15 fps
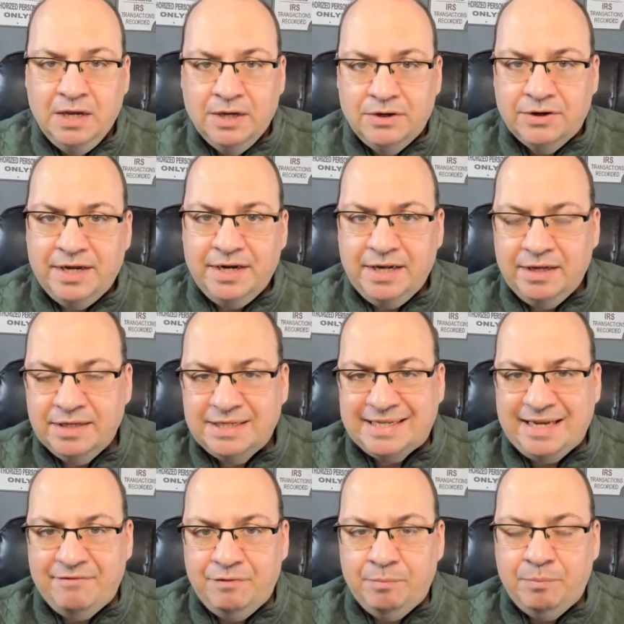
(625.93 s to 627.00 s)
You're getting a
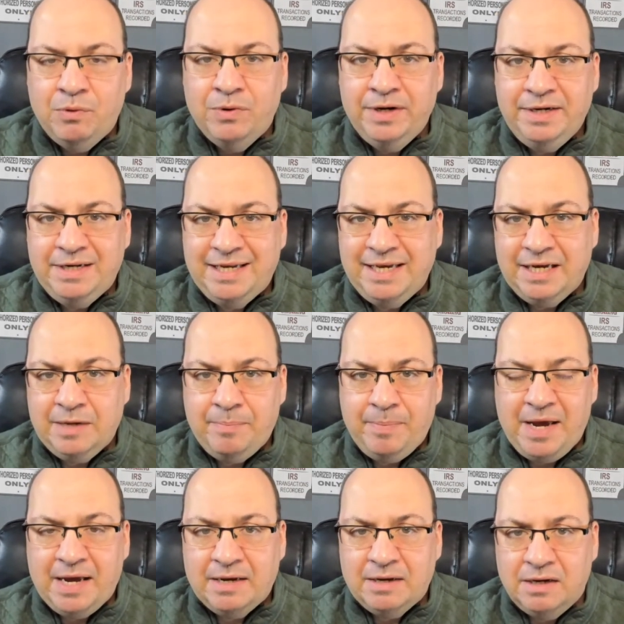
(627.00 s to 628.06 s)
seven point
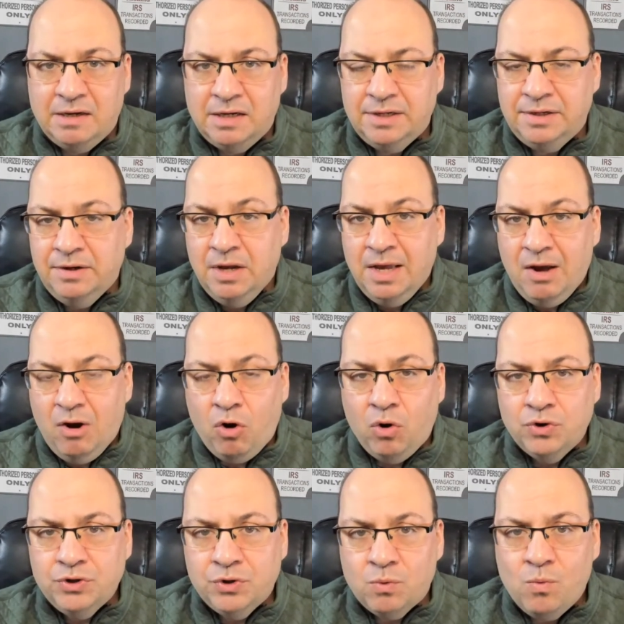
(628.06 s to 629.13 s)
kickback on
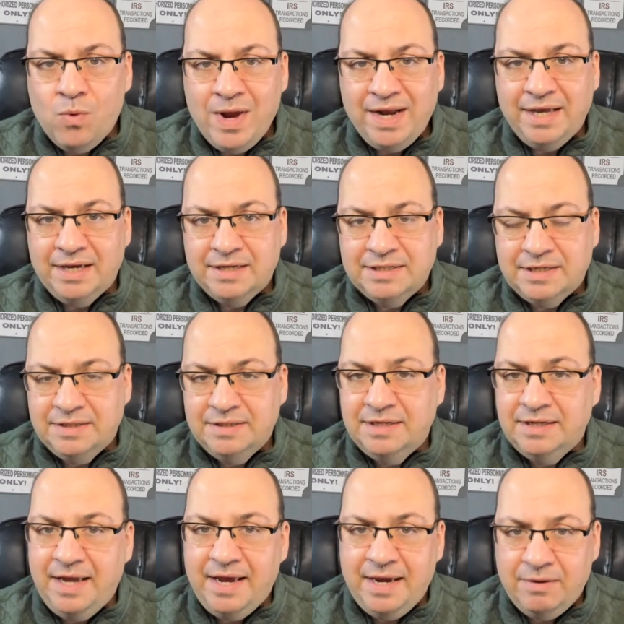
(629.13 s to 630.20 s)
all your winnings. And
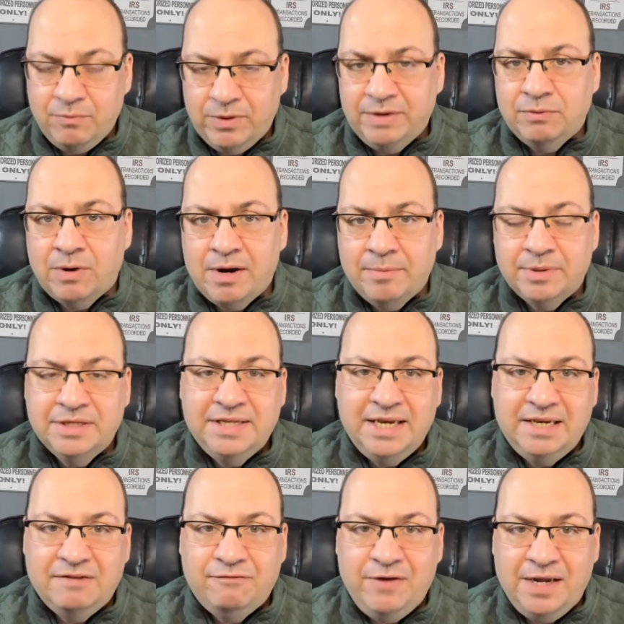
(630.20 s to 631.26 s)
today we were able to take
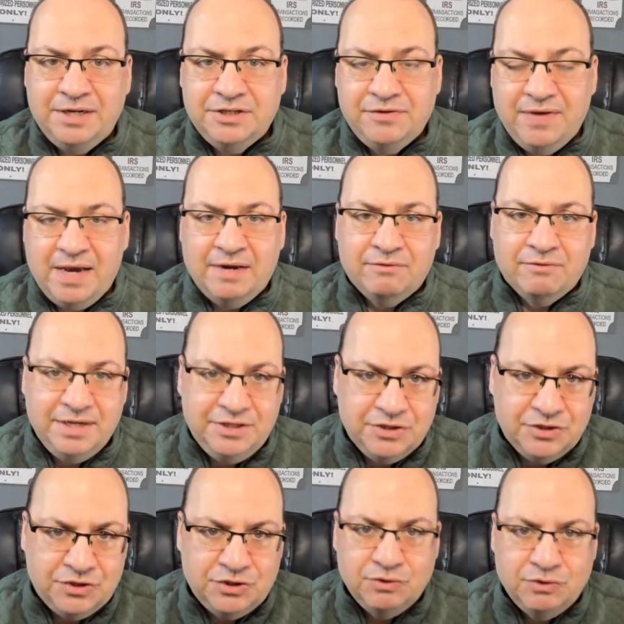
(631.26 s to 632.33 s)
advantage of that.
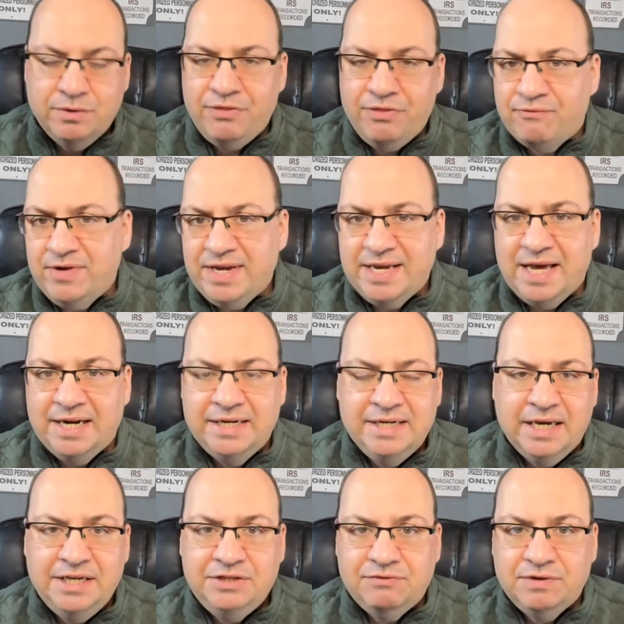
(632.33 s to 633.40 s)
Races two to three got a
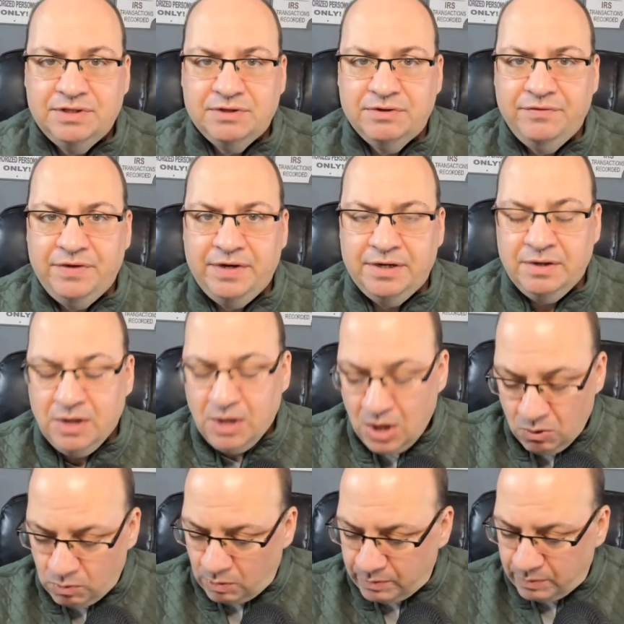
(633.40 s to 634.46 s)
nice return there
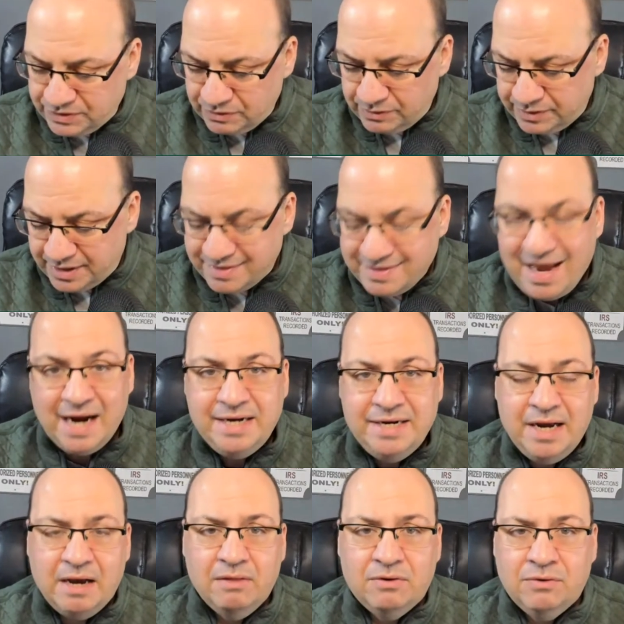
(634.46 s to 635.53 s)
where we turned a
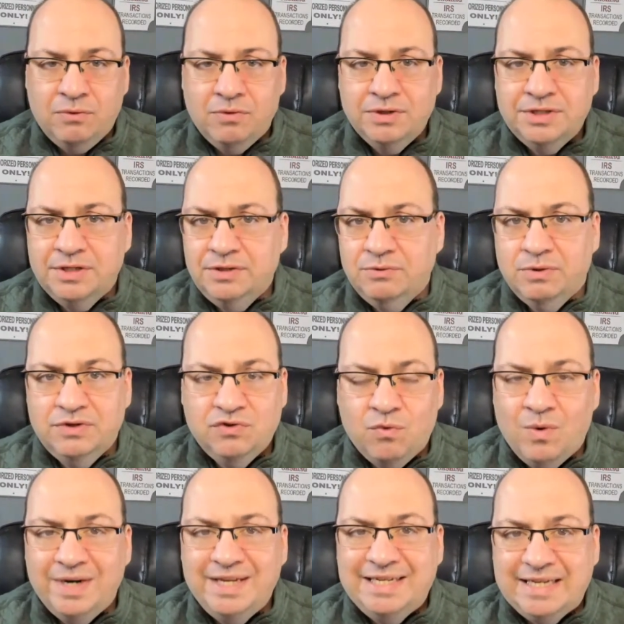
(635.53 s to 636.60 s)
$9 horse into a
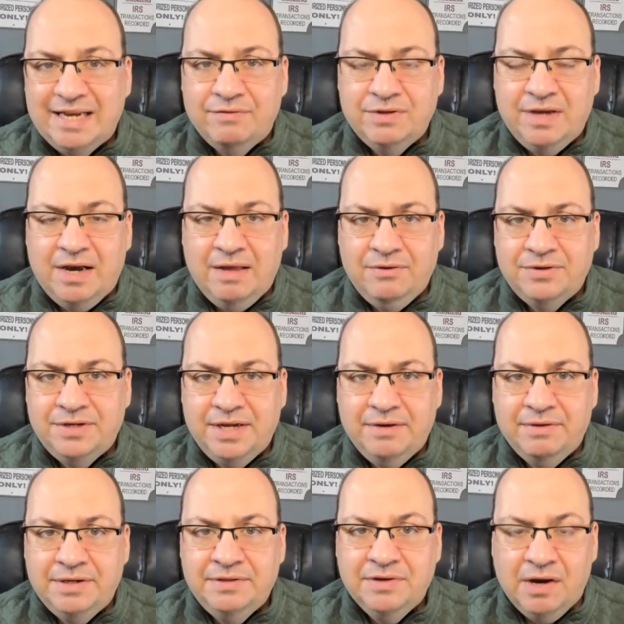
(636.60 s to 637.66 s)
$27
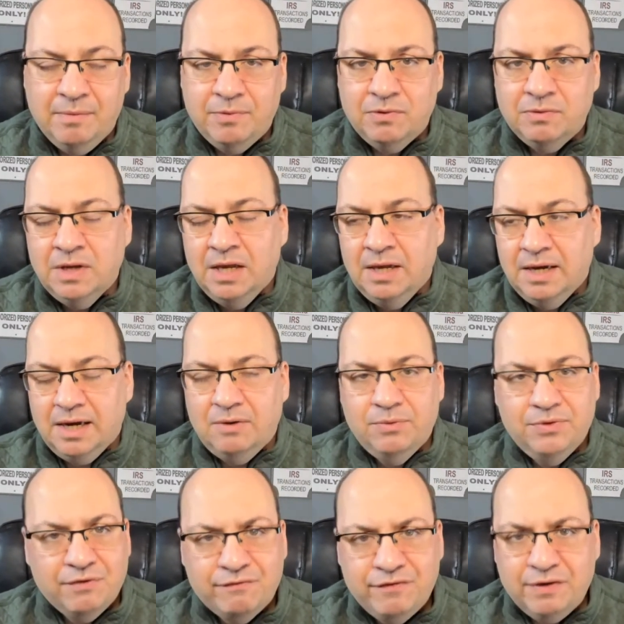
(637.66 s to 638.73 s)
daily double uh,
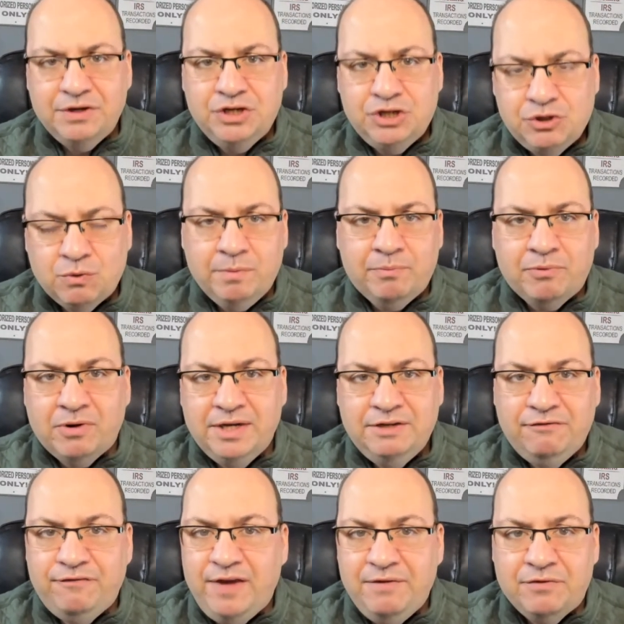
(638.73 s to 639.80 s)
with a very short price
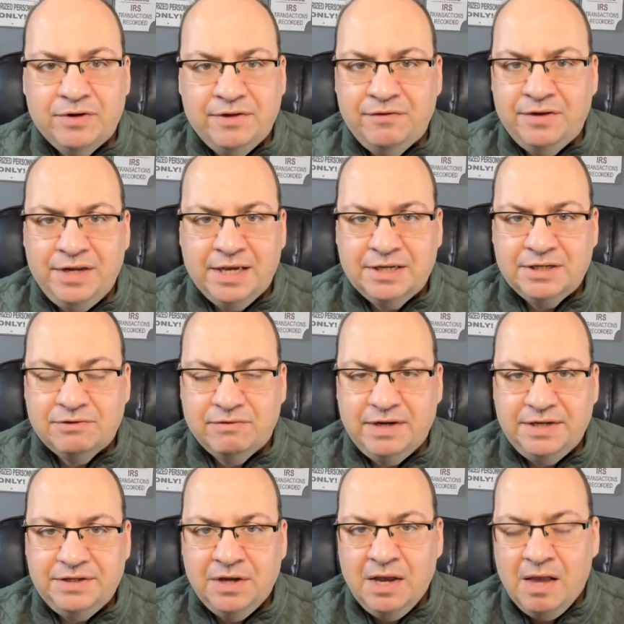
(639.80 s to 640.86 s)
favorite in the next
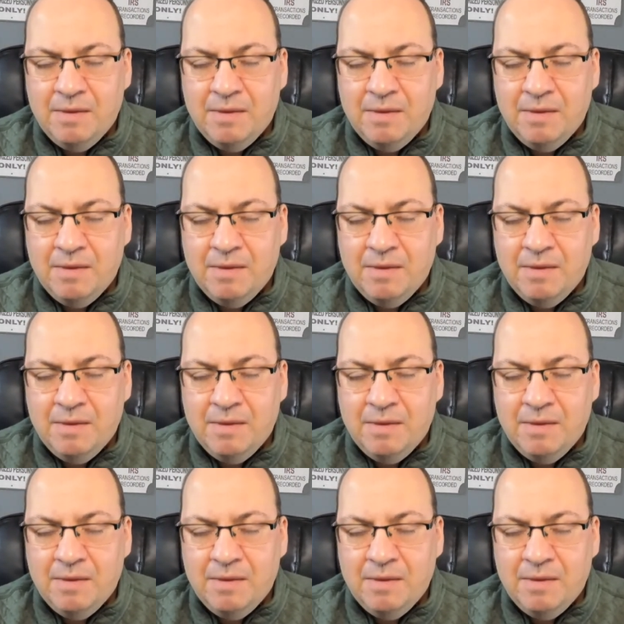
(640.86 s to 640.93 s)
race.